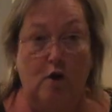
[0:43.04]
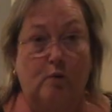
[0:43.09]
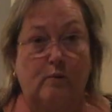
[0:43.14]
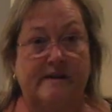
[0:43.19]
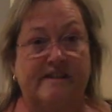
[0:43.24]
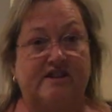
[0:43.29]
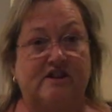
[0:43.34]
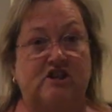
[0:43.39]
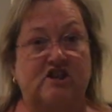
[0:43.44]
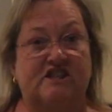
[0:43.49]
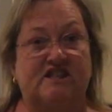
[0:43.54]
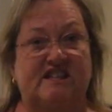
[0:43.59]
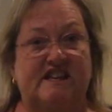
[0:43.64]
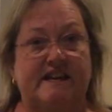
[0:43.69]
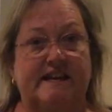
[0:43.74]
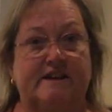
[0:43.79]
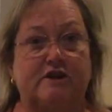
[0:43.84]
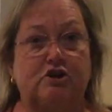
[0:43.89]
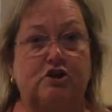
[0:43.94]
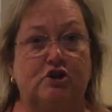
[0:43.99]
with just
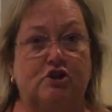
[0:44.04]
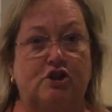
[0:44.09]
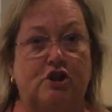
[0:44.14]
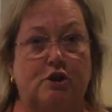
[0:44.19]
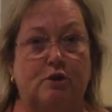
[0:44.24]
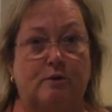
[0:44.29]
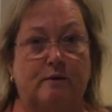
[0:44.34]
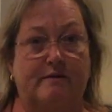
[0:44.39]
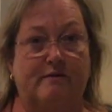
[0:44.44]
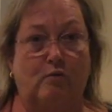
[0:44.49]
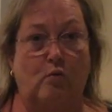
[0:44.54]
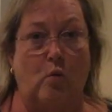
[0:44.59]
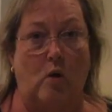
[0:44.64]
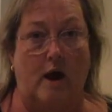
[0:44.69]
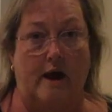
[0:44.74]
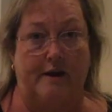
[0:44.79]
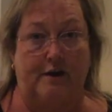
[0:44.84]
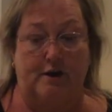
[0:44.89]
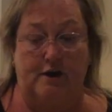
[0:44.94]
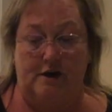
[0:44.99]
an inch or two of
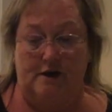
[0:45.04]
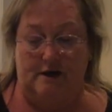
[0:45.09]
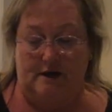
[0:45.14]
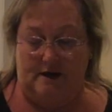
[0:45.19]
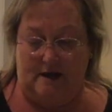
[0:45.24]
water,